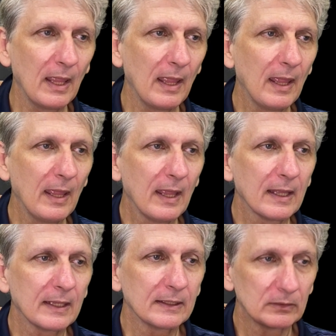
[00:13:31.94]
There's
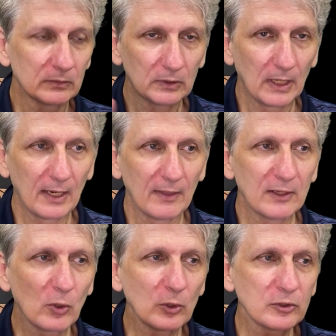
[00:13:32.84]
also the idea
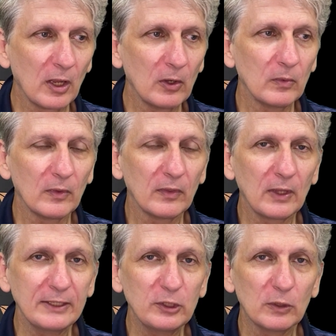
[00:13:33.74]
of virtual
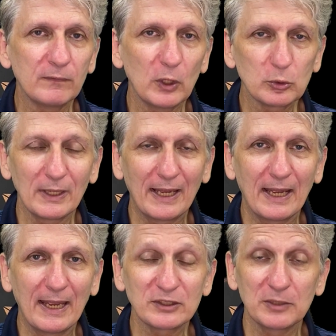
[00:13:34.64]
exhibitions and
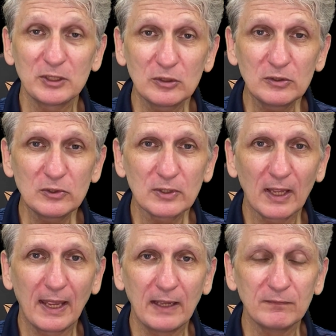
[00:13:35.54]
virtual
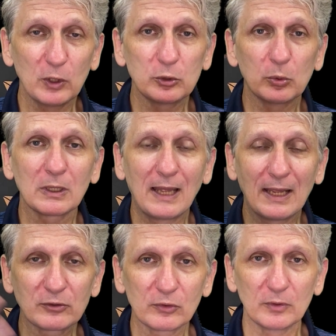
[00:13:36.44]
classrooms where
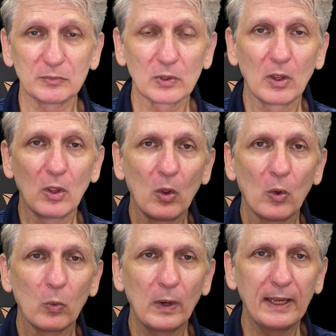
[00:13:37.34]
you can set up a
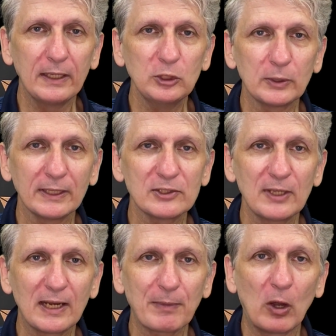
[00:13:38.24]
whole lot of
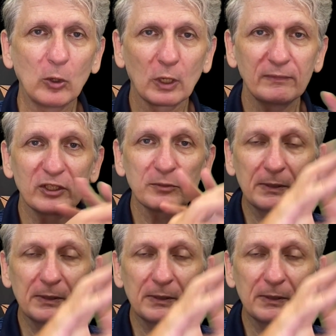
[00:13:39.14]
experiences that